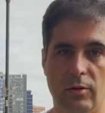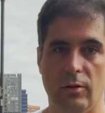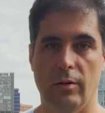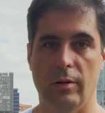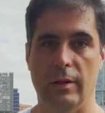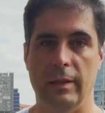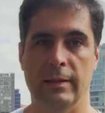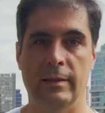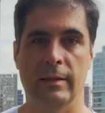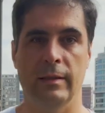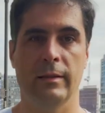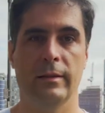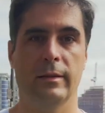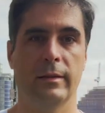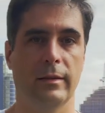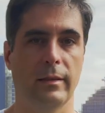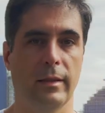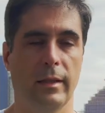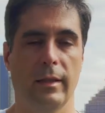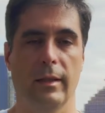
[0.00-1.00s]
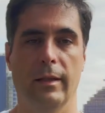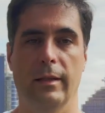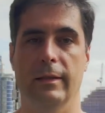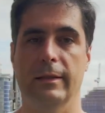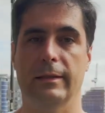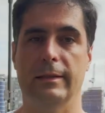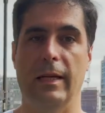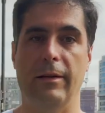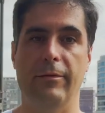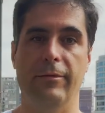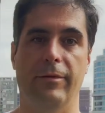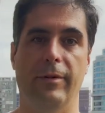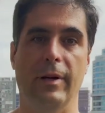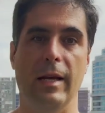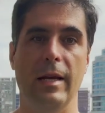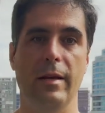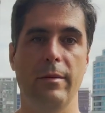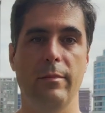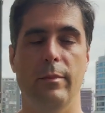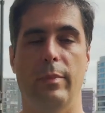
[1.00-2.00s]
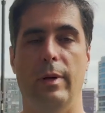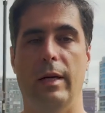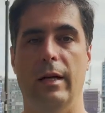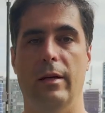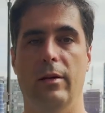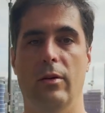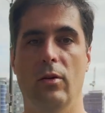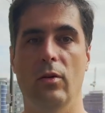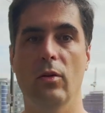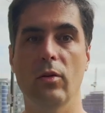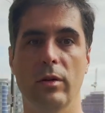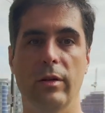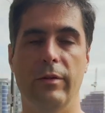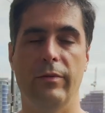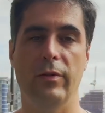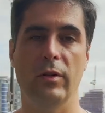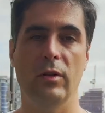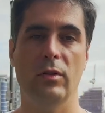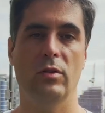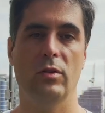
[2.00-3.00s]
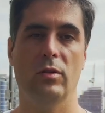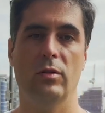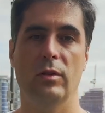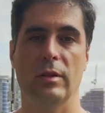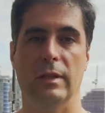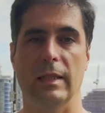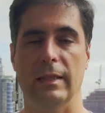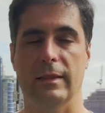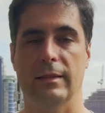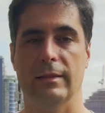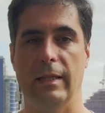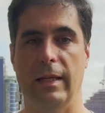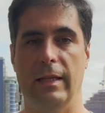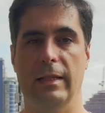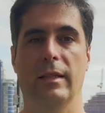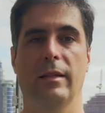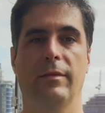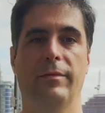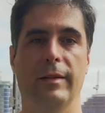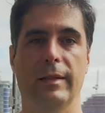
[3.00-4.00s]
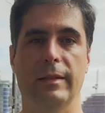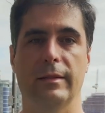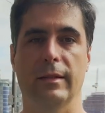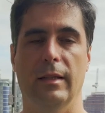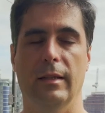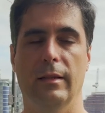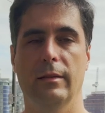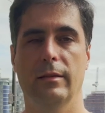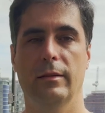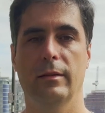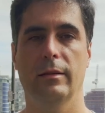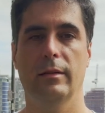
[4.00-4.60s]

So this is the same frame, but no diffusion, just ND filter.